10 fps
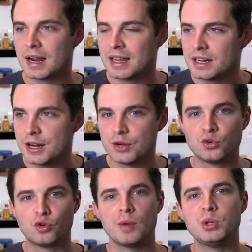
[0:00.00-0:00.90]
can kind
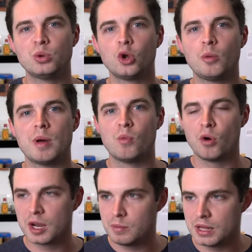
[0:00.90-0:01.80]
of grip you a little bit
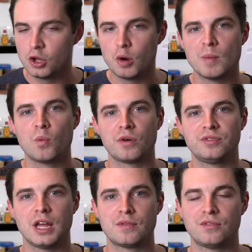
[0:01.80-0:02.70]
more. It can be a little bit more
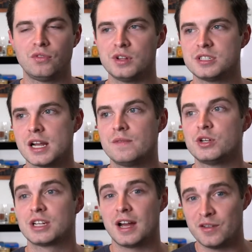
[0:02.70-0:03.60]
flavorful instead of
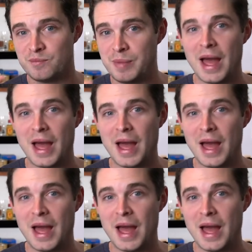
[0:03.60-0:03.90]
just kind of